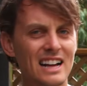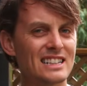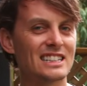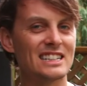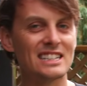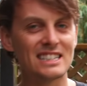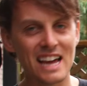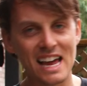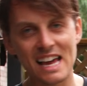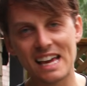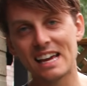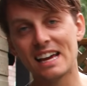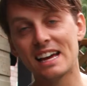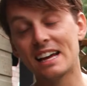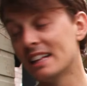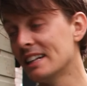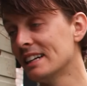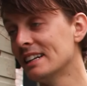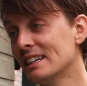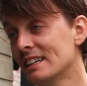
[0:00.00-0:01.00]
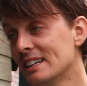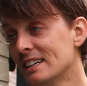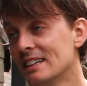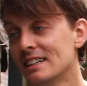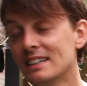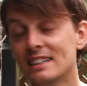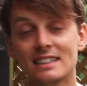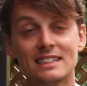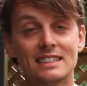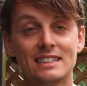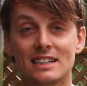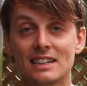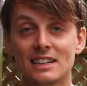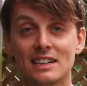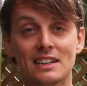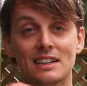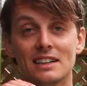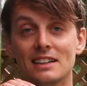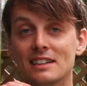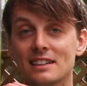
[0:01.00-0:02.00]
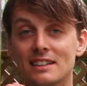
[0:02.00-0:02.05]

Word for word: That's gonna take it to